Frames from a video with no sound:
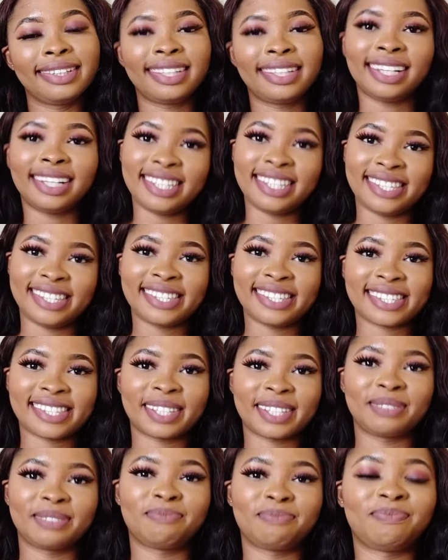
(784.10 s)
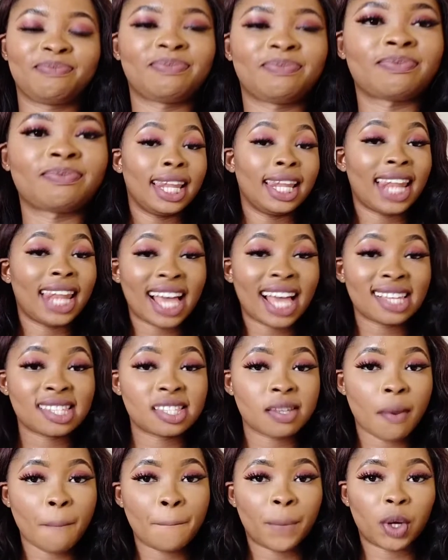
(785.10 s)
the least. The last
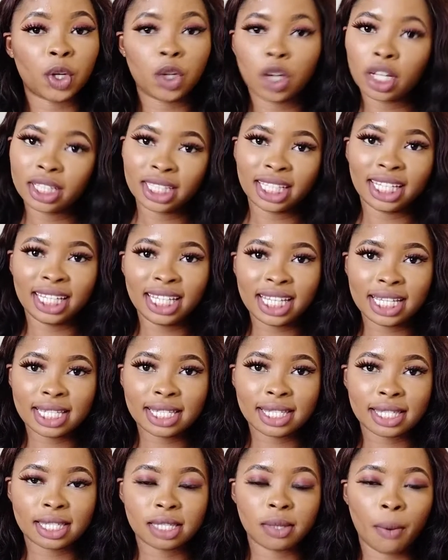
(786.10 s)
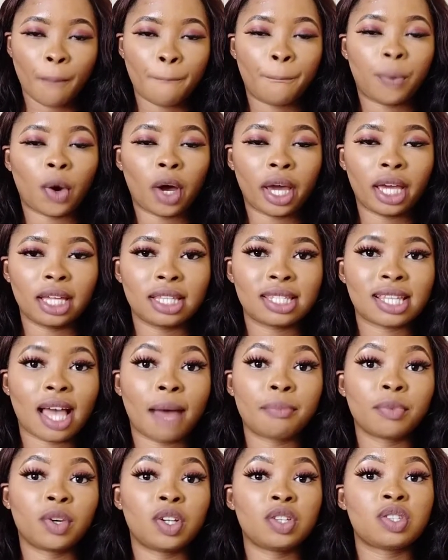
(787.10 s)
but not the least point
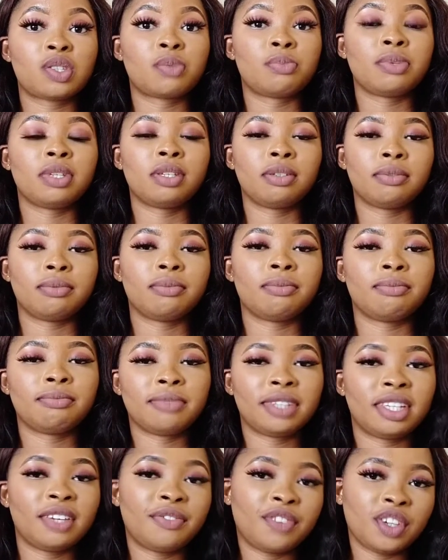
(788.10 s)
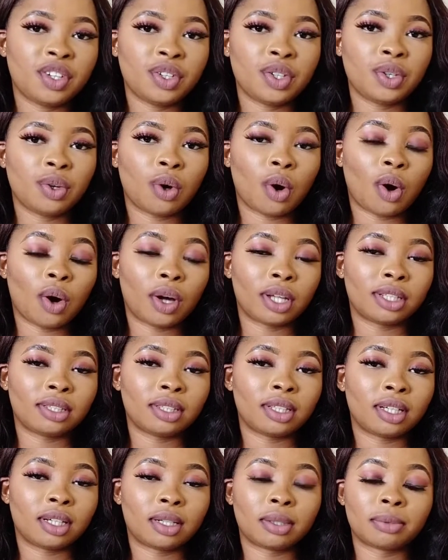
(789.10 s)
I'm going to be giving you
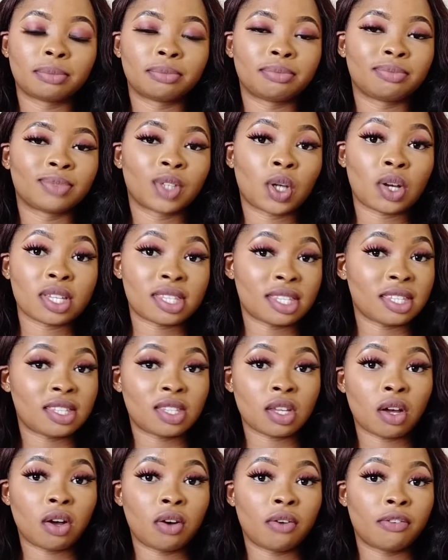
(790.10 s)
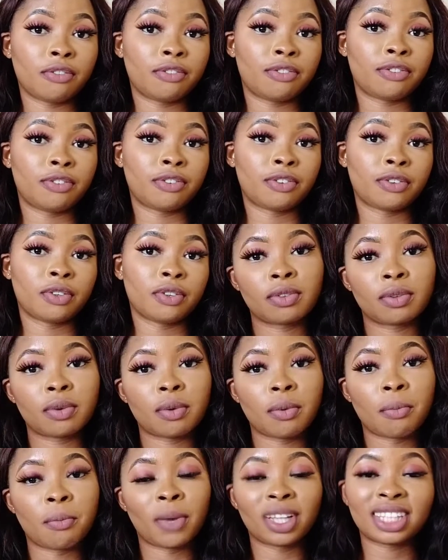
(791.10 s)
on causes of
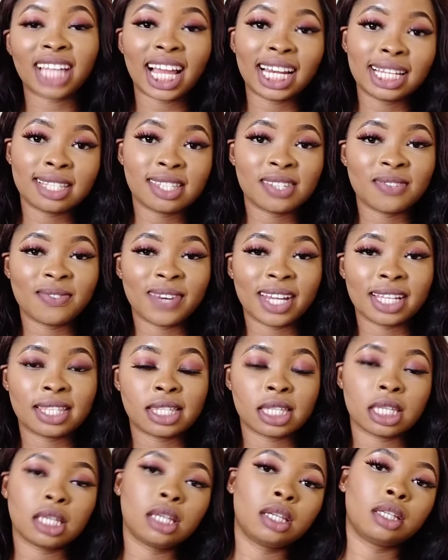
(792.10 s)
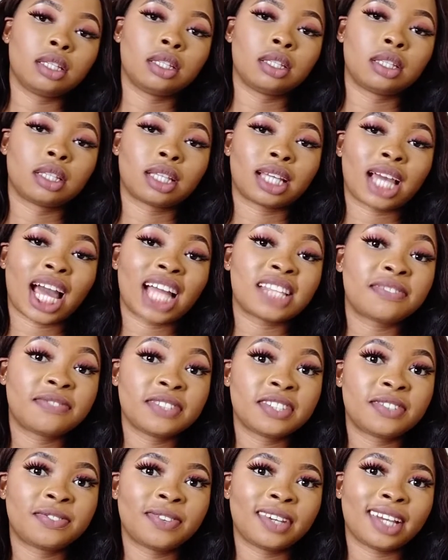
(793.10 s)
mortality rates in
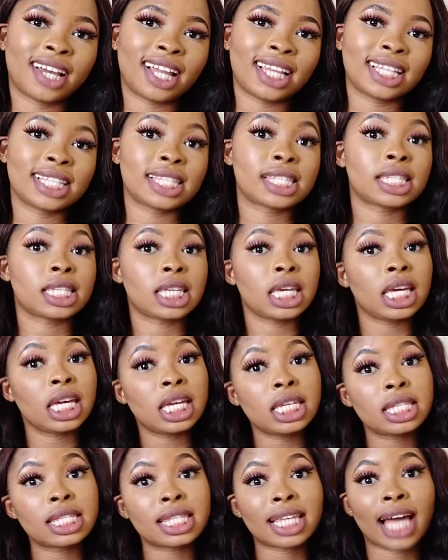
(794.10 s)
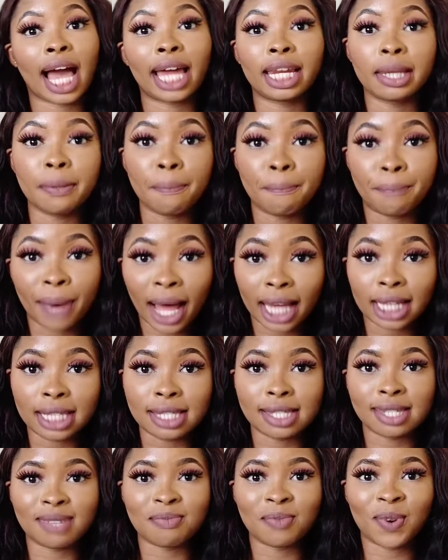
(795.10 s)
catfish fingerlings is
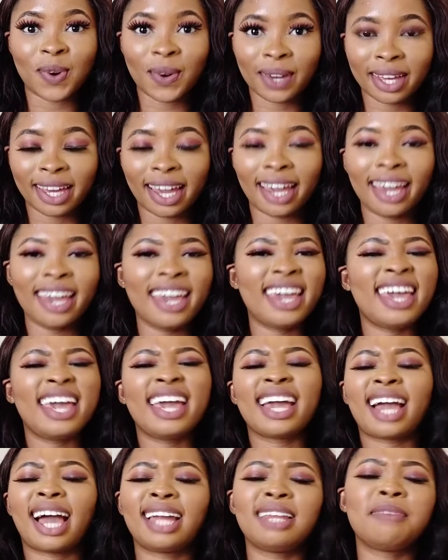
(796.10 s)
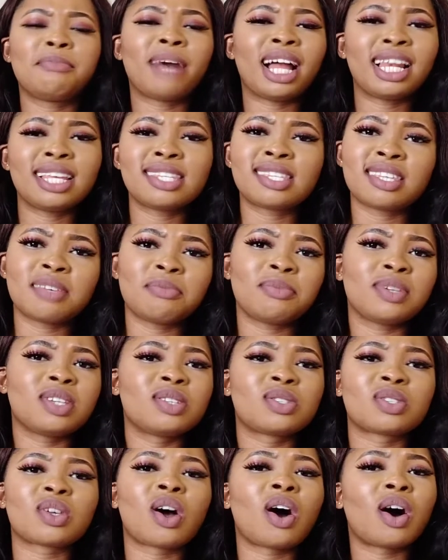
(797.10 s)
cannibalism, okay? Cannibalism
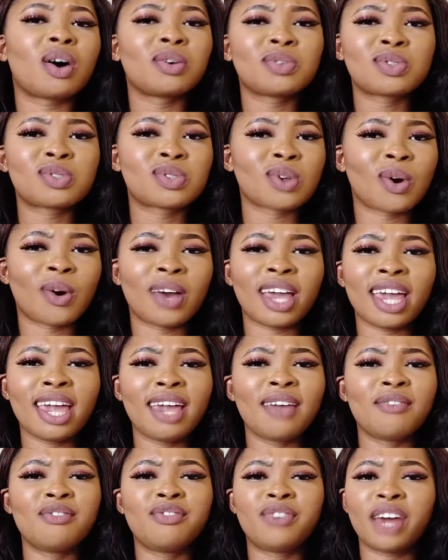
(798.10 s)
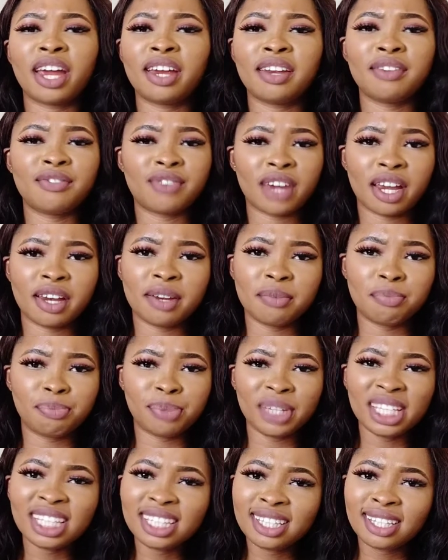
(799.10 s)
is also a very, very
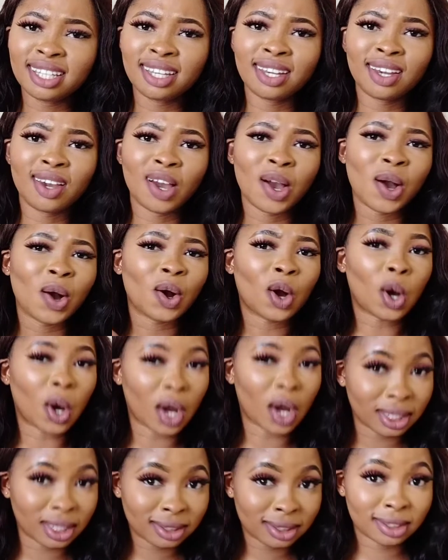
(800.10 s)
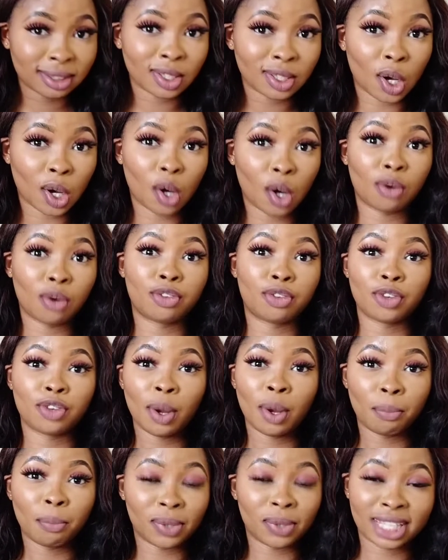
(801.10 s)
big cause of
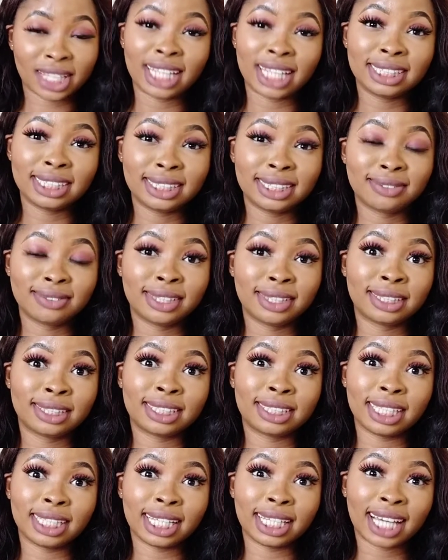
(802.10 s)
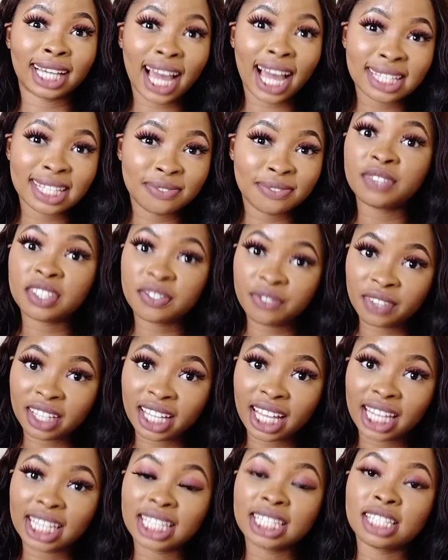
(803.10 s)
mortality rates in catfish
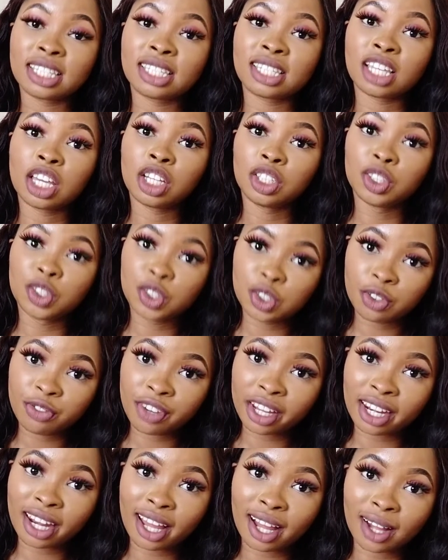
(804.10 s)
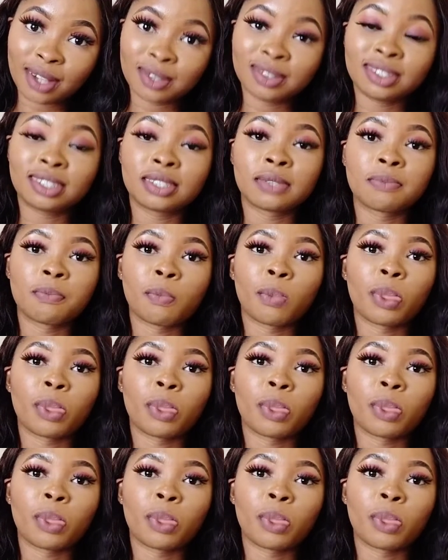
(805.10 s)
fingerlings, juveniles.